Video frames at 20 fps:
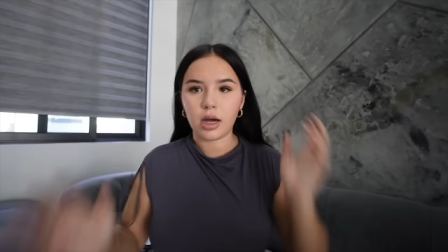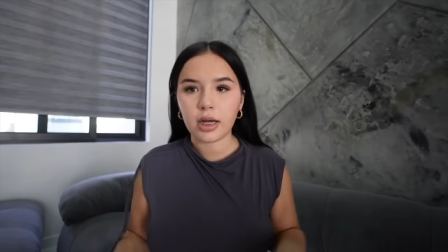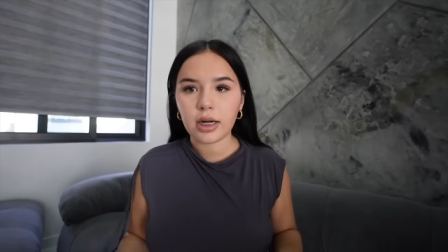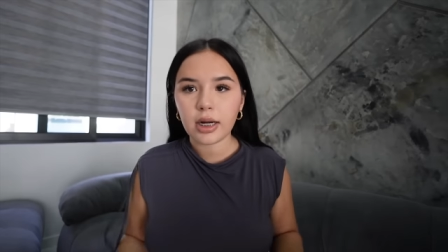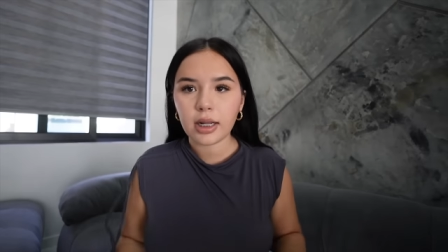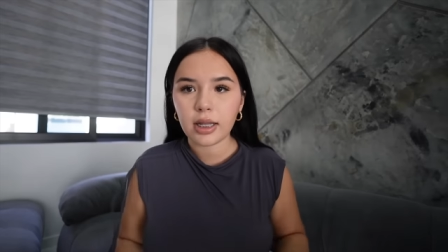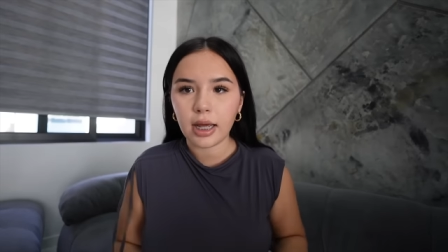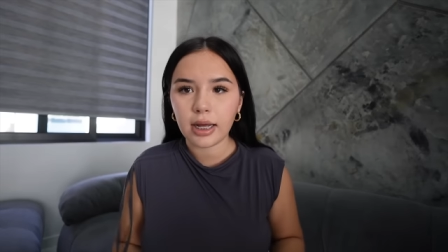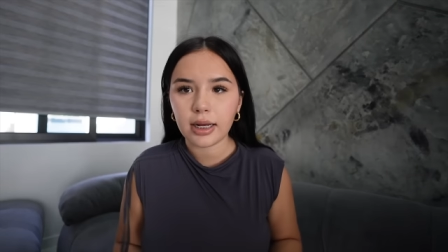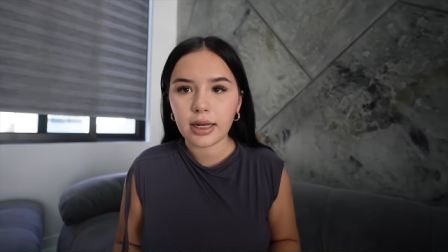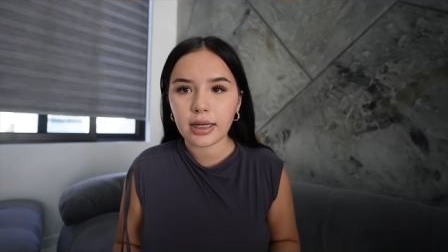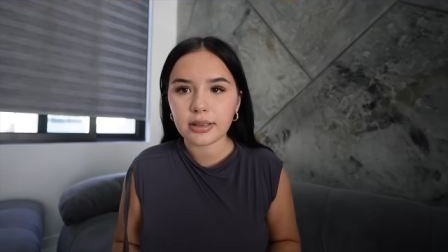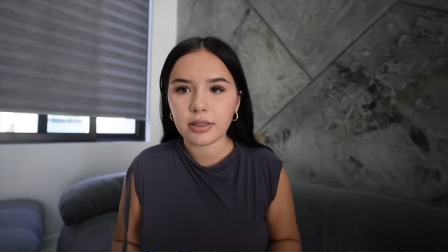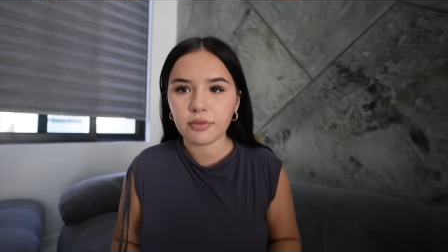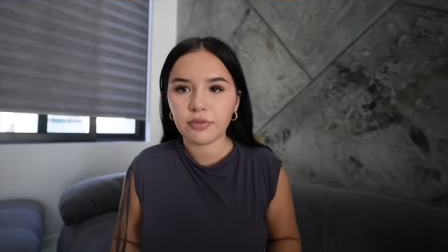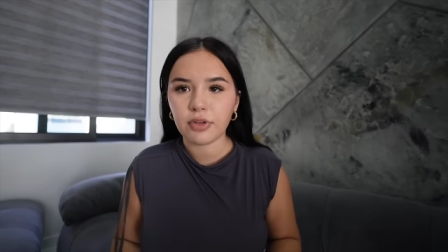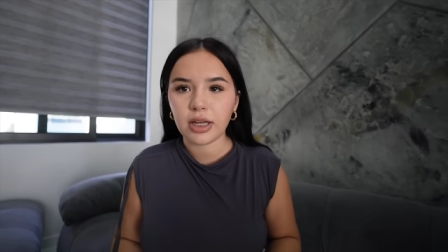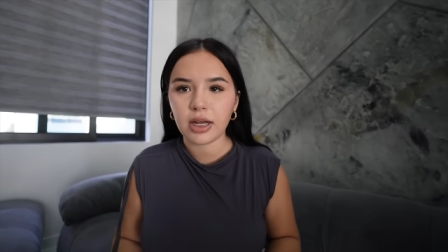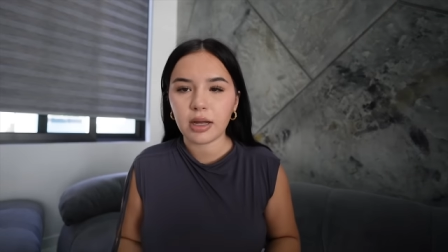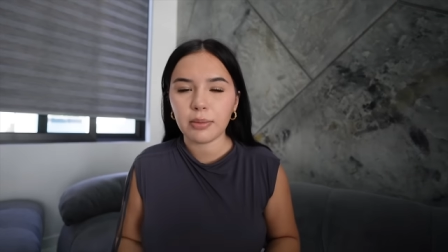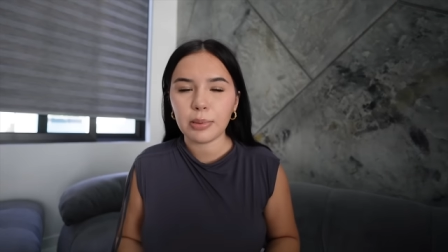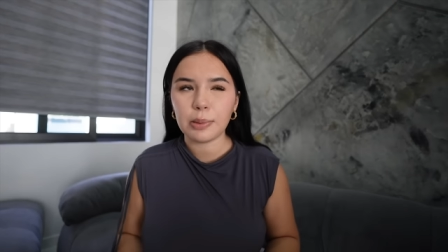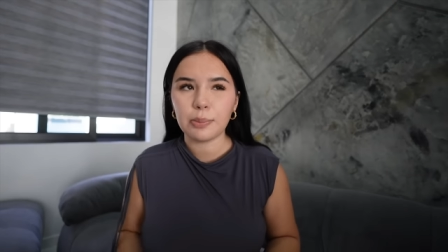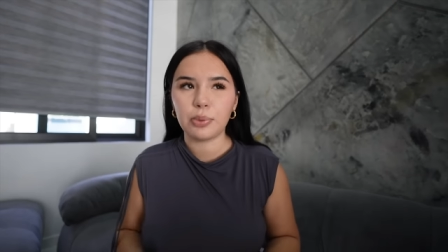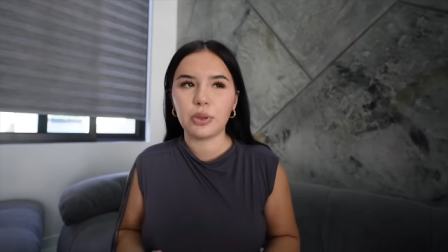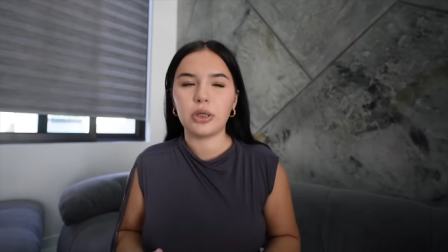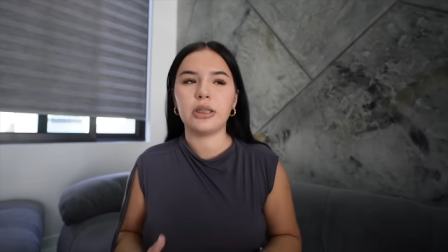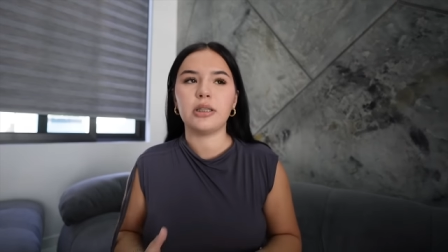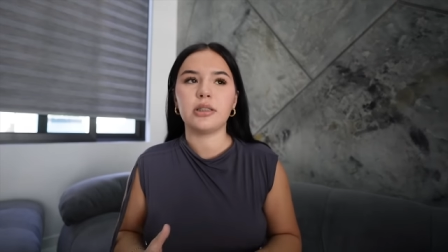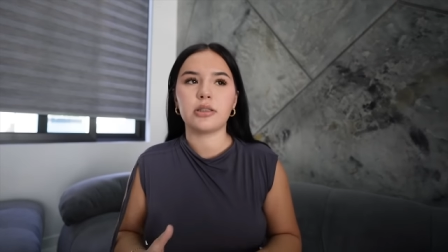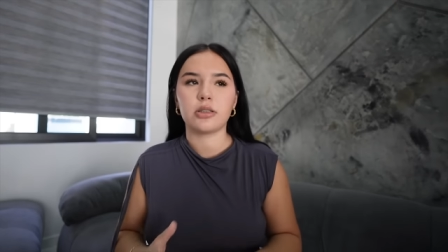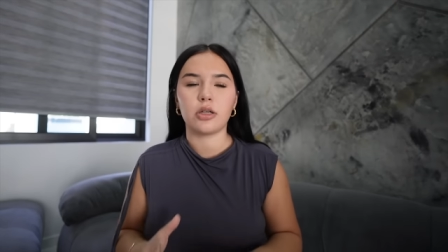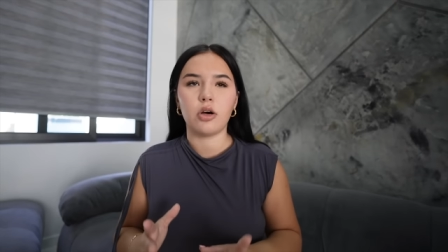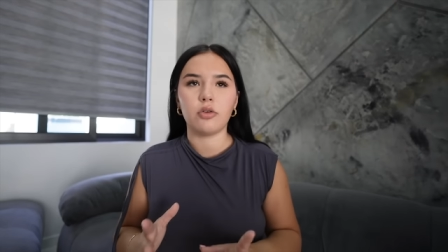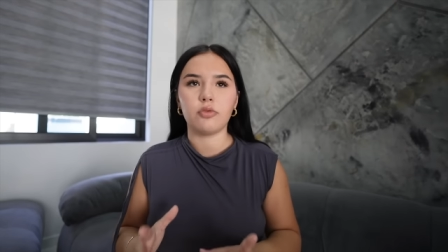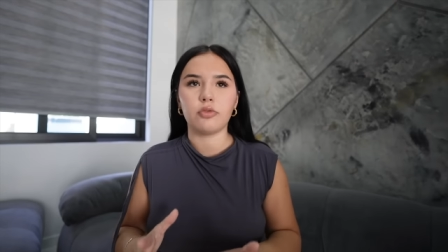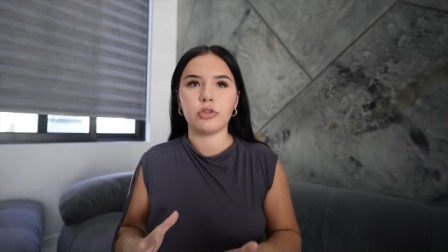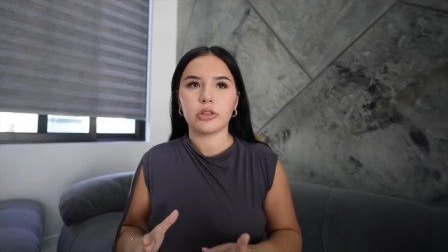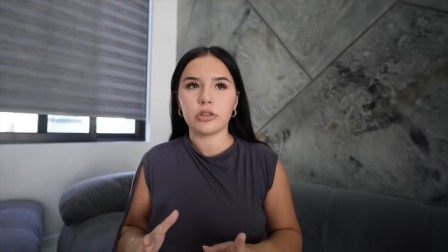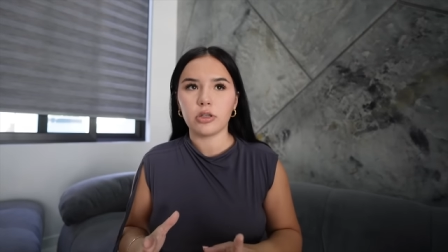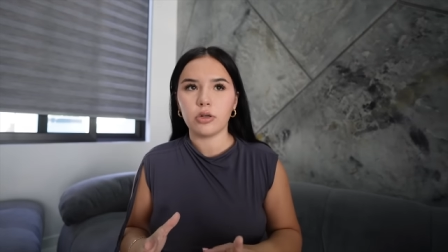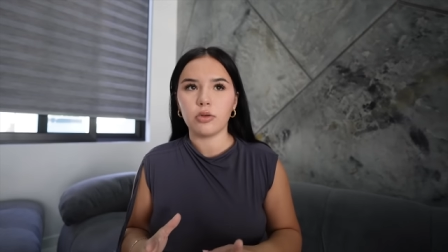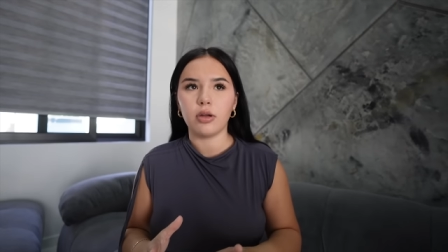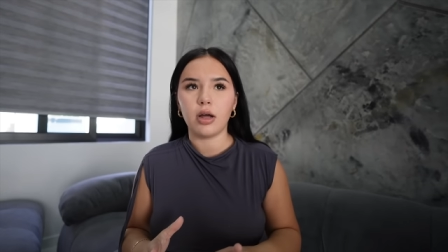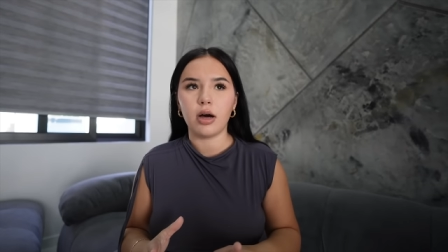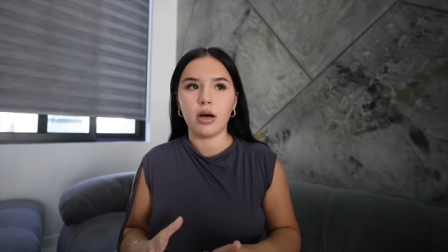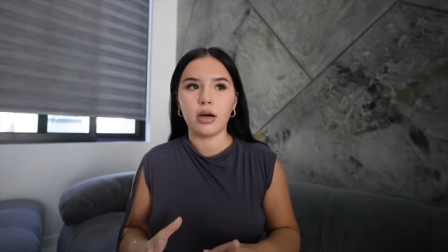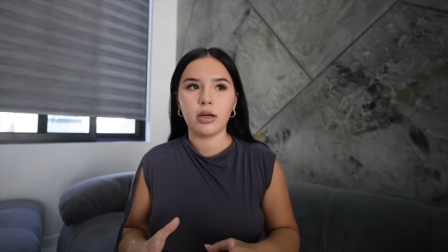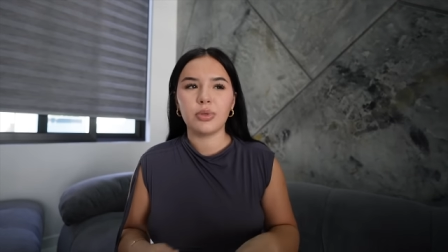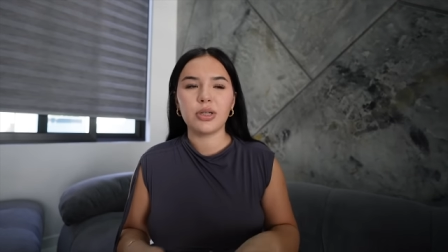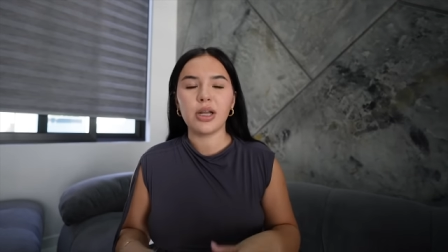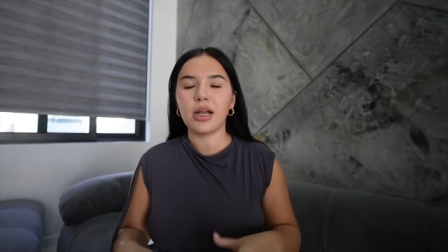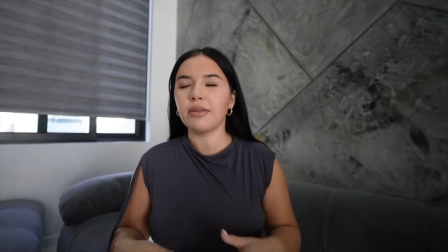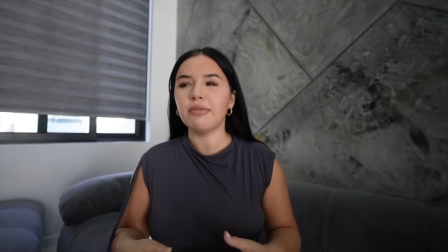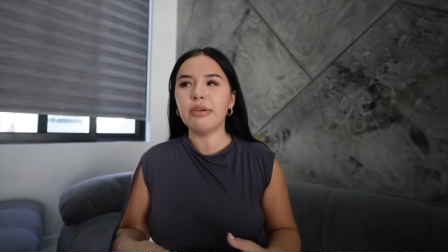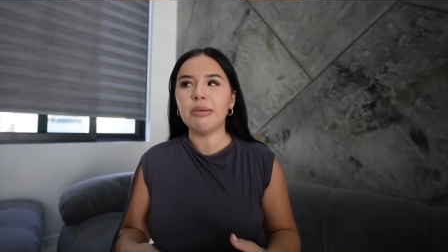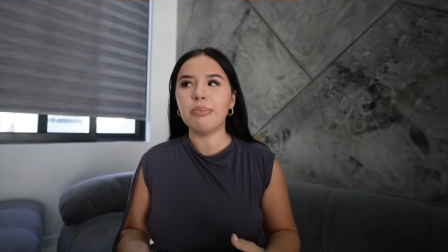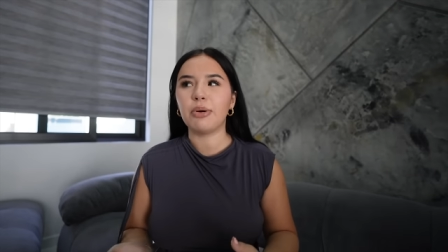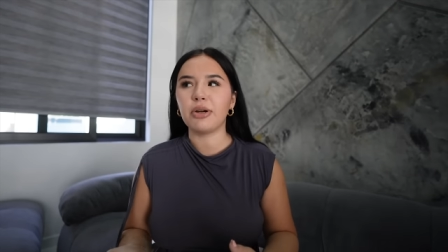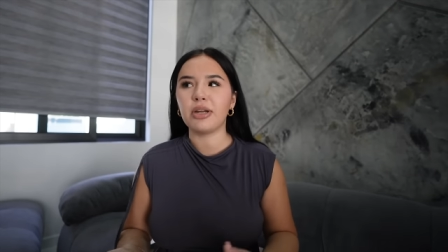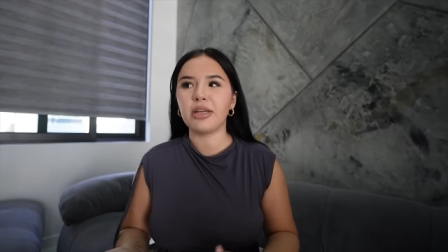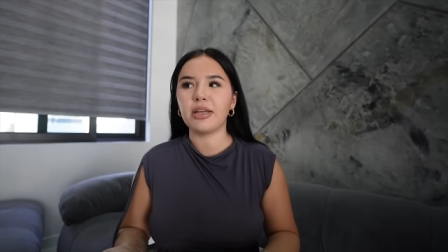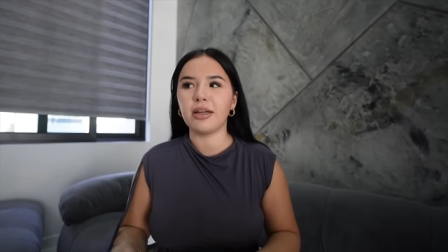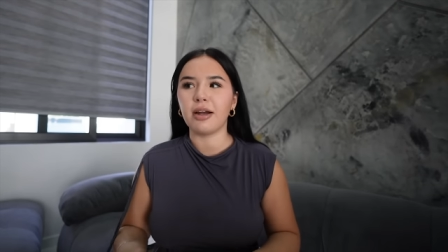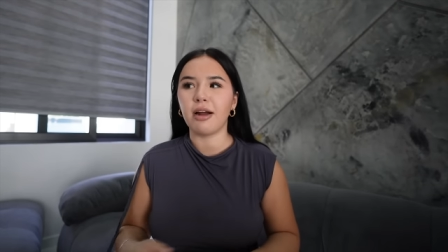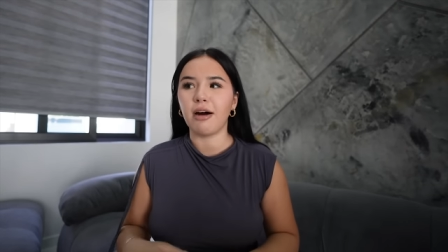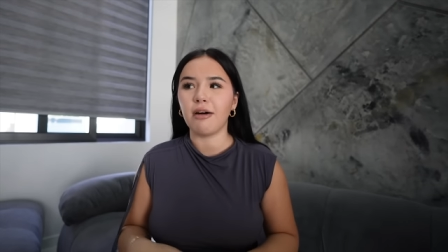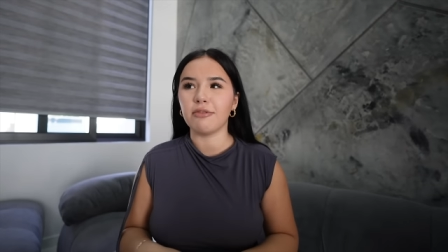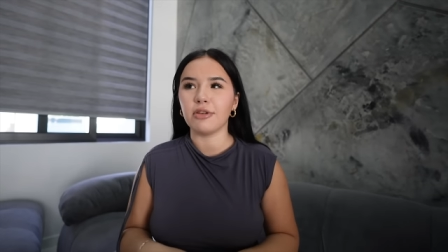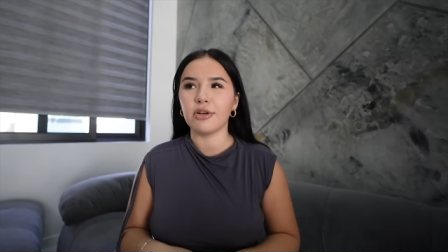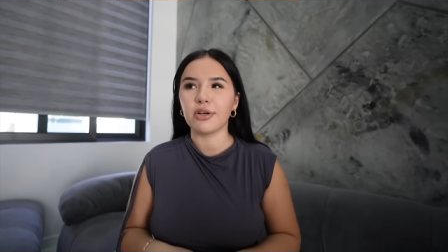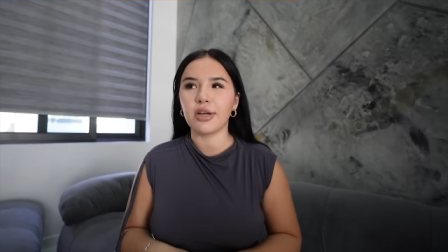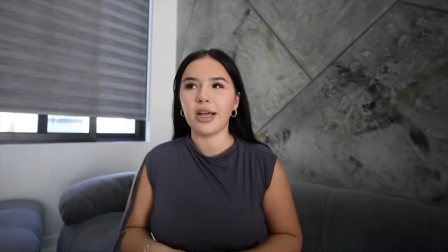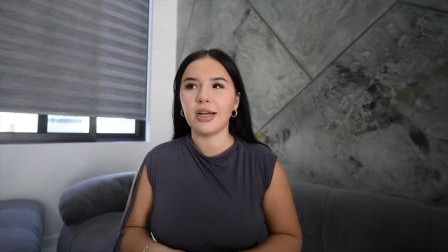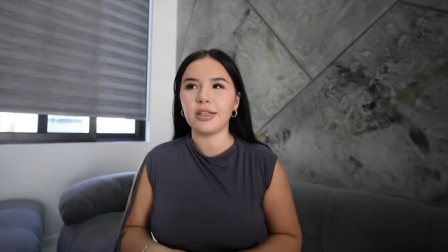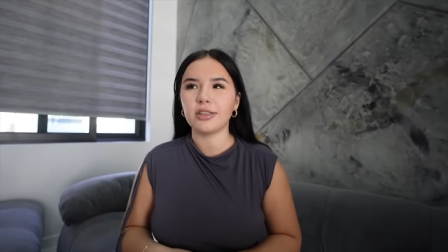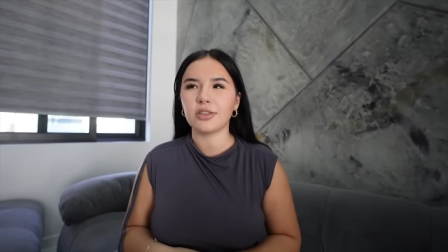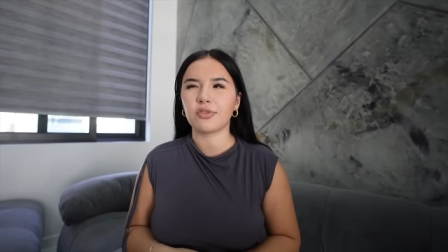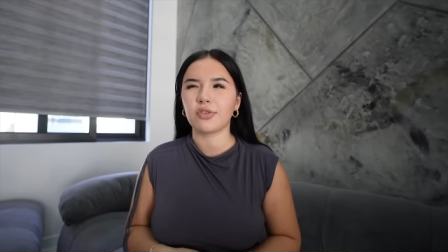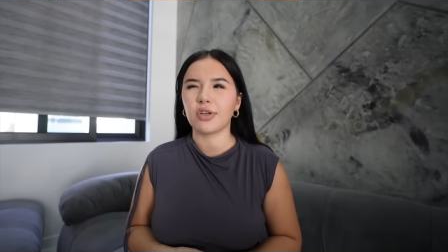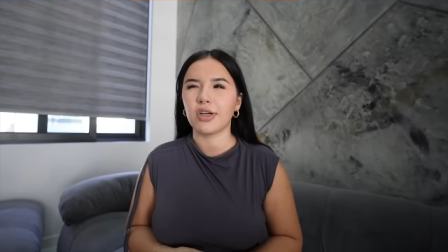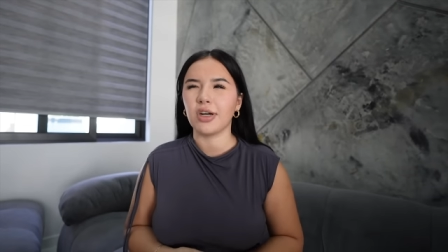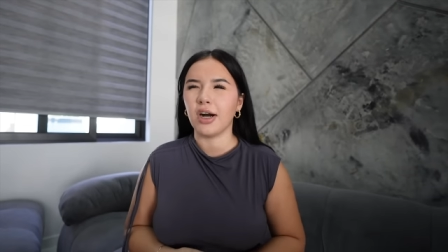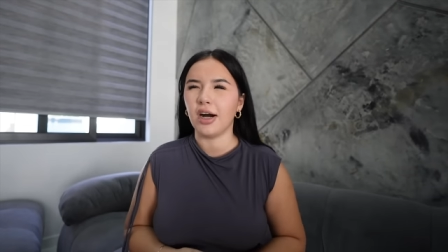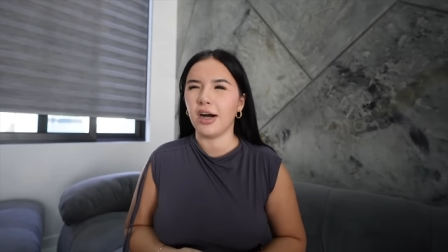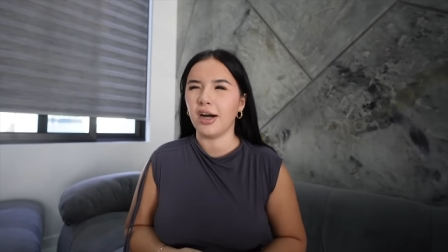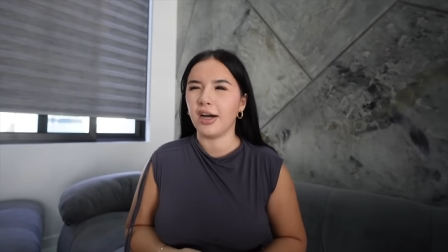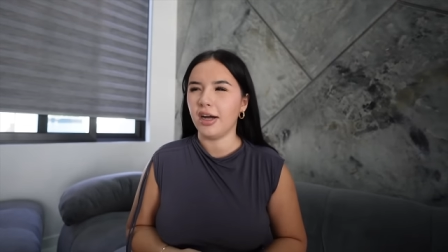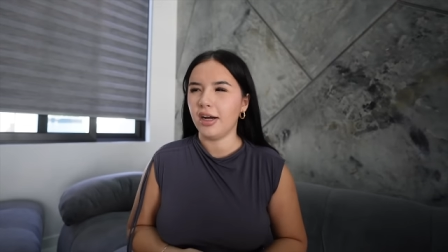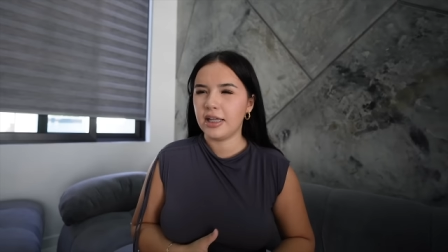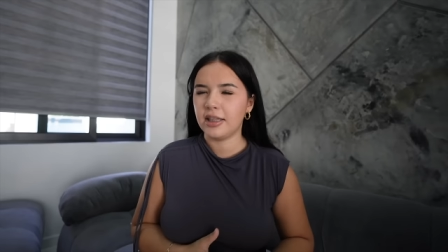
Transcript: Not gonna lie guys, I feel like I've been putting this off for so long. But not even putting it off, Loki I just forgot.